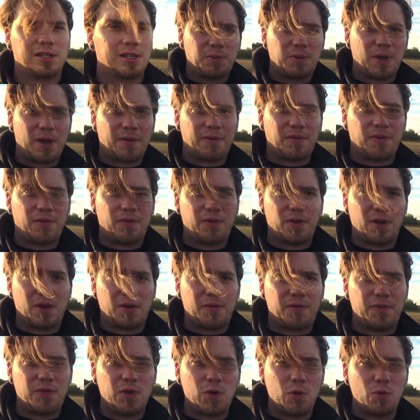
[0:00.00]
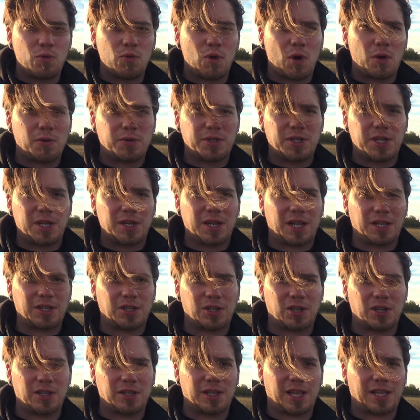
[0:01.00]
We have a, a few rows here
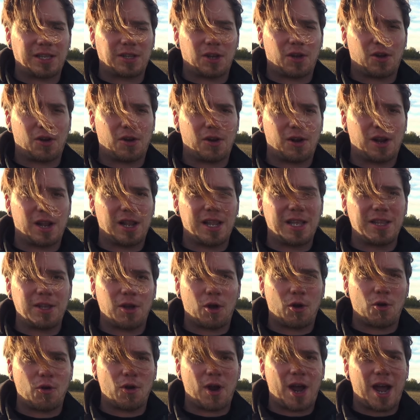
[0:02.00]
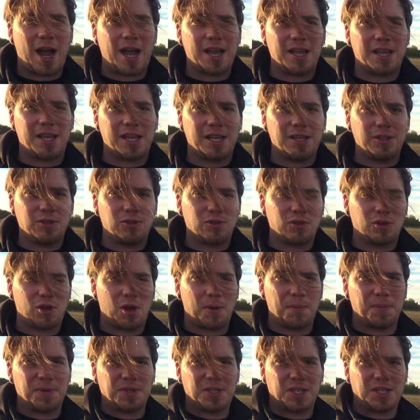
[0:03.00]
that, that are leading our eye into the
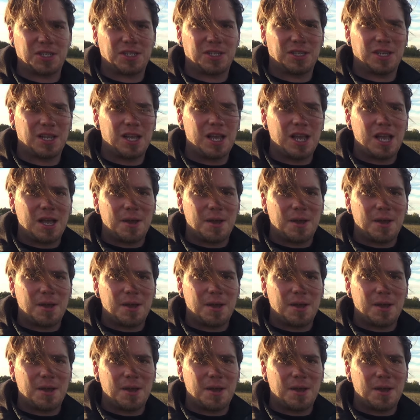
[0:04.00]
composition,